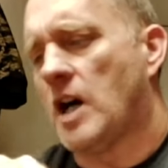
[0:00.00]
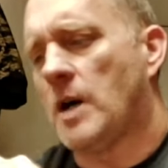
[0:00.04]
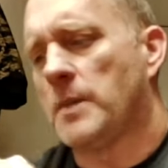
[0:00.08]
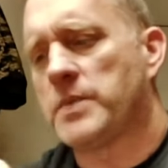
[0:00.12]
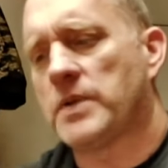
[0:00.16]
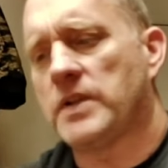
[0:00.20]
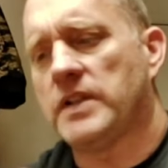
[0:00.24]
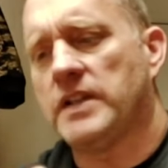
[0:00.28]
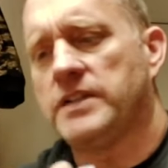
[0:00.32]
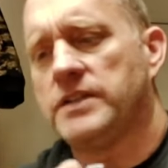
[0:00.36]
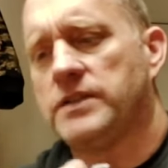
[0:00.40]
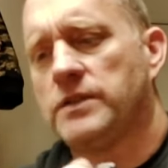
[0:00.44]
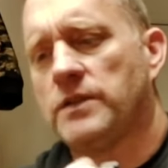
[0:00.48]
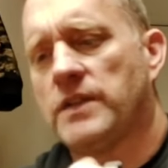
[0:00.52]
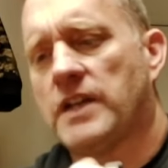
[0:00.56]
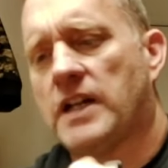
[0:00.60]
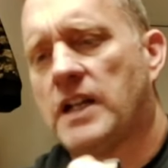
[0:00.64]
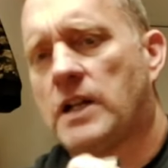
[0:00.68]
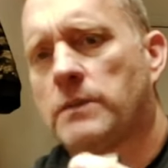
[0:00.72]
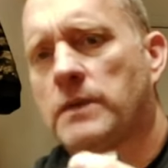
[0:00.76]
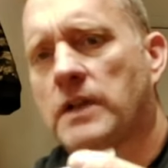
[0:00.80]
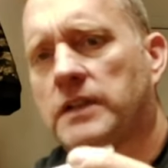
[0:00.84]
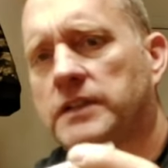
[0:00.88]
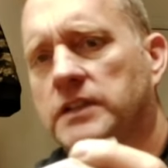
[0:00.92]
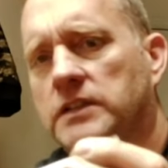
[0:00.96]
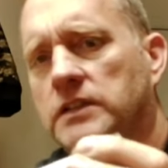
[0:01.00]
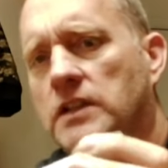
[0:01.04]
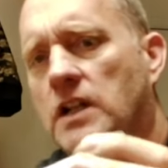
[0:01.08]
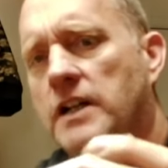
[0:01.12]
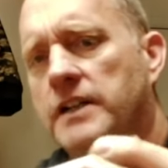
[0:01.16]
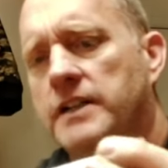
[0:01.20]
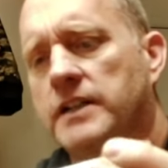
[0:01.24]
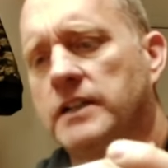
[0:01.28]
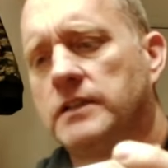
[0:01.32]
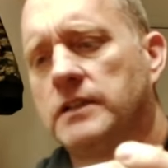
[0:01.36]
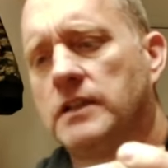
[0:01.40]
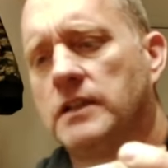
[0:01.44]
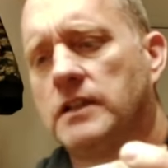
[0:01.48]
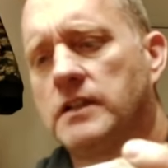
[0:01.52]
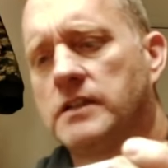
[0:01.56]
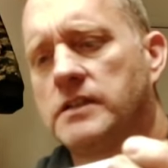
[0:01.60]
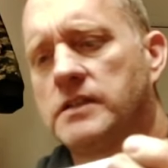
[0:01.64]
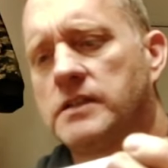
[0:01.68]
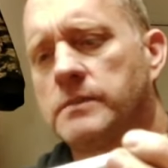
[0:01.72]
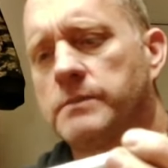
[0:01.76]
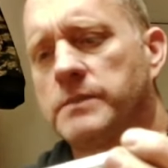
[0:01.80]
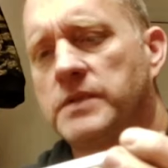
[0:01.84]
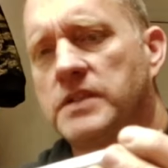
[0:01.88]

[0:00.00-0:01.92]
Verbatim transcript: I'll probably do that around the locking lugs